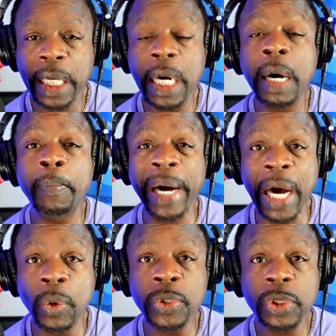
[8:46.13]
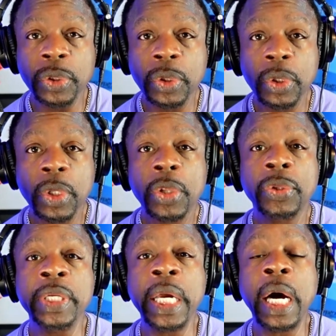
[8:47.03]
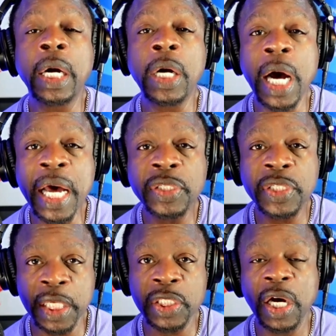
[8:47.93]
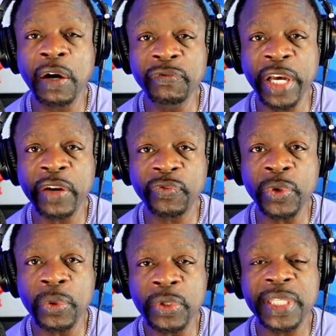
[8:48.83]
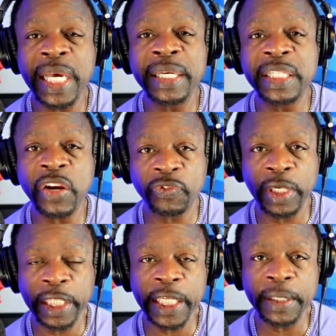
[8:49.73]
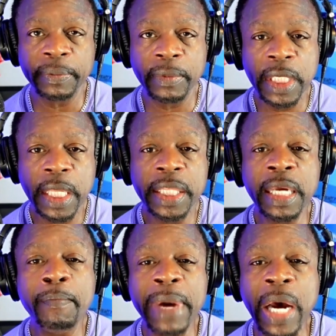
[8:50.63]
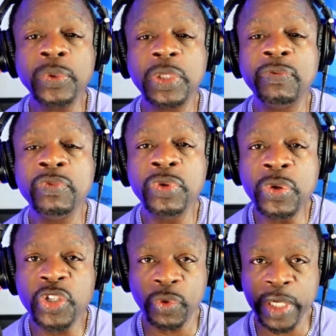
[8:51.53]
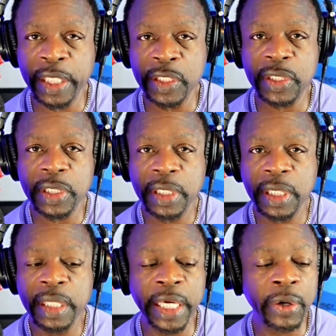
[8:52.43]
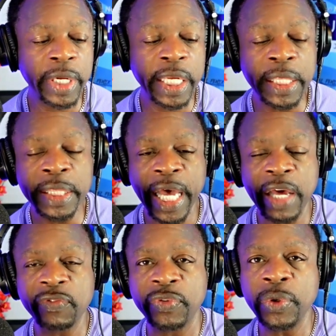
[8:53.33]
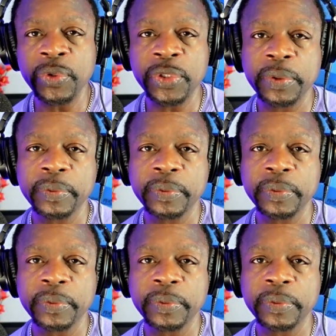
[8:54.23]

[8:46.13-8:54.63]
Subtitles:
about the content of that food. Said differently, the amount of nutrients that are in that food.